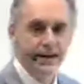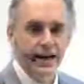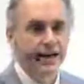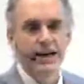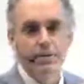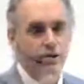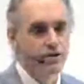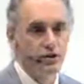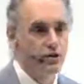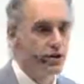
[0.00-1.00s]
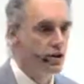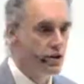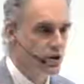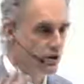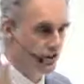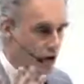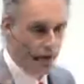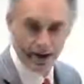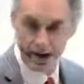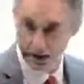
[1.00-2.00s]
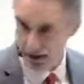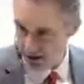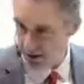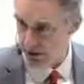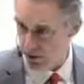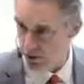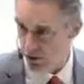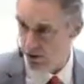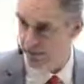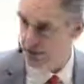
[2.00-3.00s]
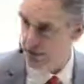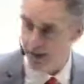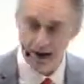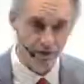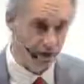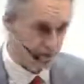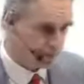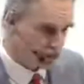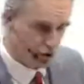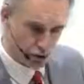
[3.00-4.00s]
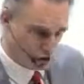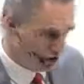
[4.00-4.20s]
any number of sociological phenomena, and some of those are obviously relevant. Social